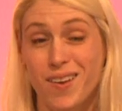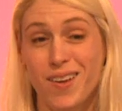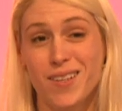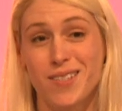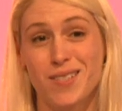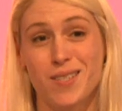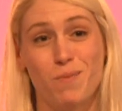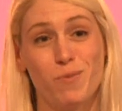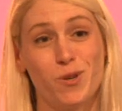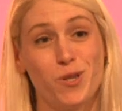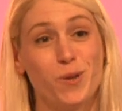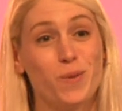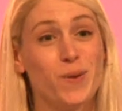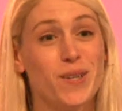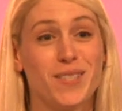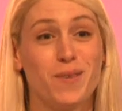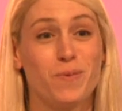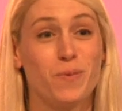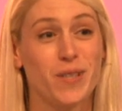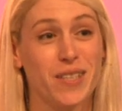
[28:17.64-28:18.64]
someone who
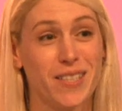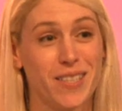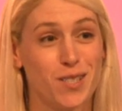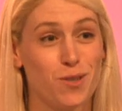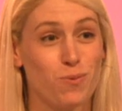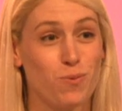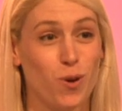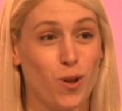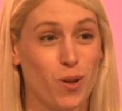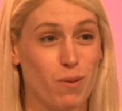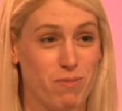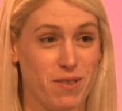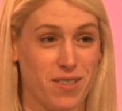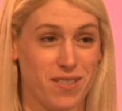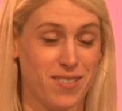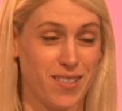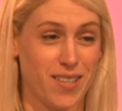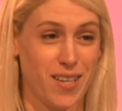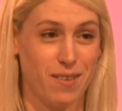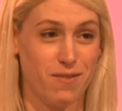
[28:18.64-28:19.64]
isn't willing to roll up their
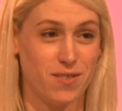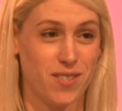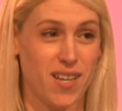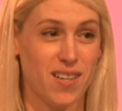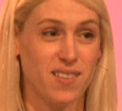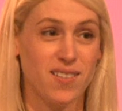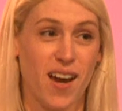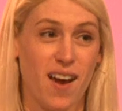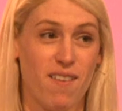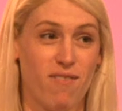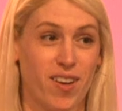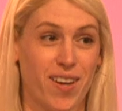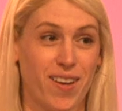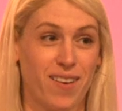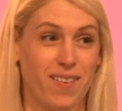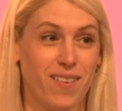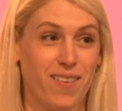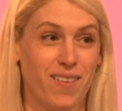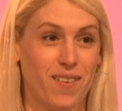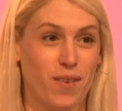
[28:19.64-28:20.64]
sleeves and dive
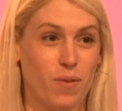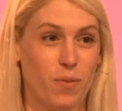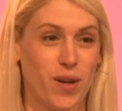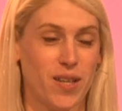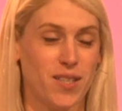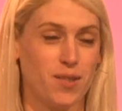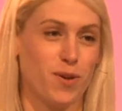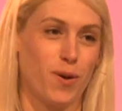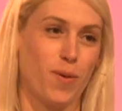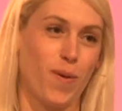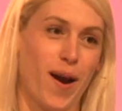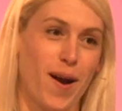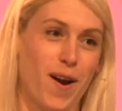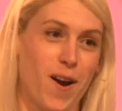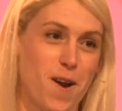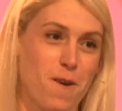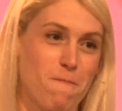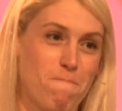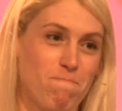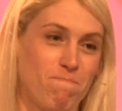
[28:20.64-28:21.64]
in when it's
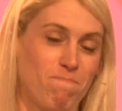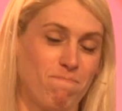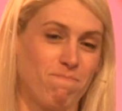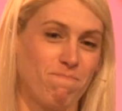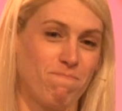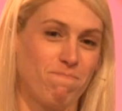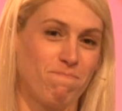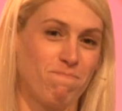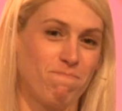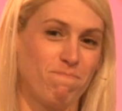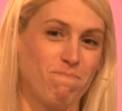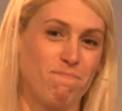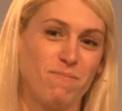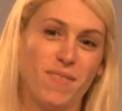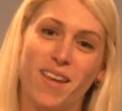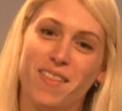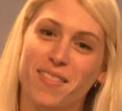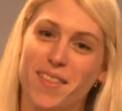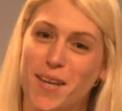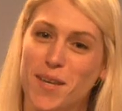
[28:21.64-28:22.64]
required.
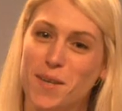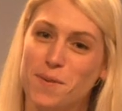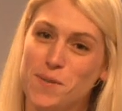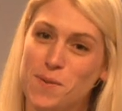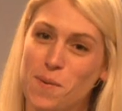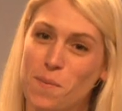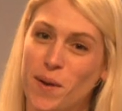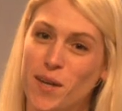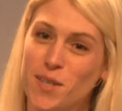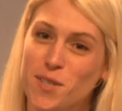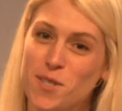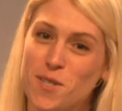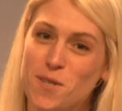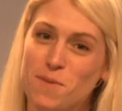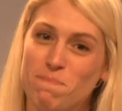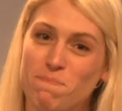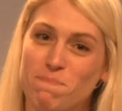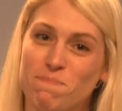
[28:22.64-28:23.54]
Thank you so much.